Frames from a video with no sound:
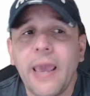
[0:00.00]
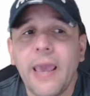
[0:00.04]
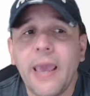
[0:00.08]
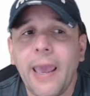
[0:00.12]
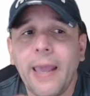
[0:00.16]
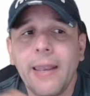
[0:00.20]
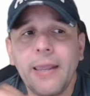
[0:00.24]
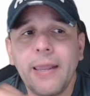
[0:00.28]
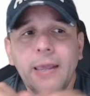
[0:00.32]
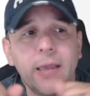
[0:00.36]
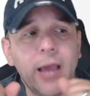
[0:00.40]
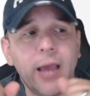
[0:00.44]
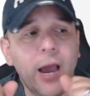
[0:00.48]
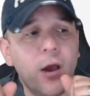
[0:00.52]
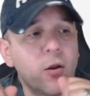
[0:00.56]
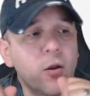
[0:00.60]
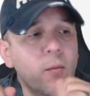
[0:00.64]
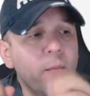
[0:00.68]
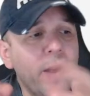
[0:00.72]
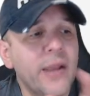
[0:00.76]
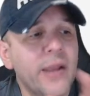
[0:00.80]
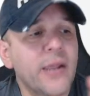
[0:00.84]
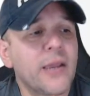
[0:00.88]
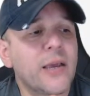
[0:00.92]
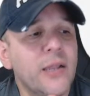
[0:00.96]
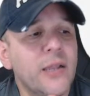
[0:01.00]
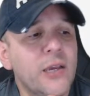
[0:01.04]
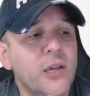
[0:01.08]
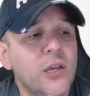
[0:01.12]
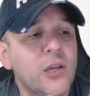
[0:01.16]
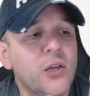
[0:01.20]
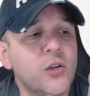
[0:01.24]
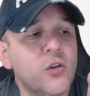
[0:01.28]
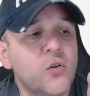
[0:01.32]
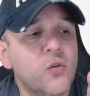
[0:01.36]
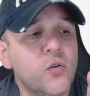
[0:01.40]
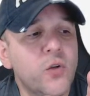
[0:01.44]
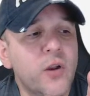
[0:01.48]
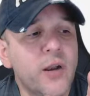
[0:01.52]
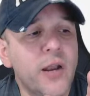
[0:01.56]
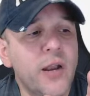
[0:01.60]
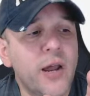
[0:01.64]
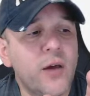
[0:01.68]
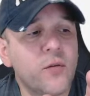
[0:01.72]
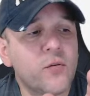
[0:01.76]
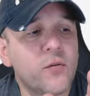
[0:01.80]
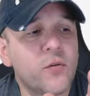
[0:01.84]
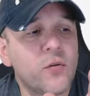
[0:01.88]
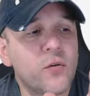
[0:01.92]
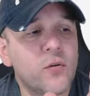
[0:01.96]
and it automatically shoot it
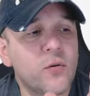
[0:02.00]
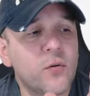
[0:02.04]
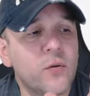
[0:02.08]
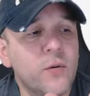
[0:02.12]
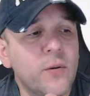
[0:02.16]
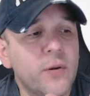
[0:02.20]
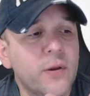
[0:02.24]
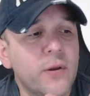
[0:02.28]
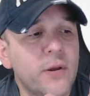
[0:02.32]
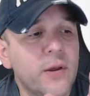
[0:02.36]
out to you.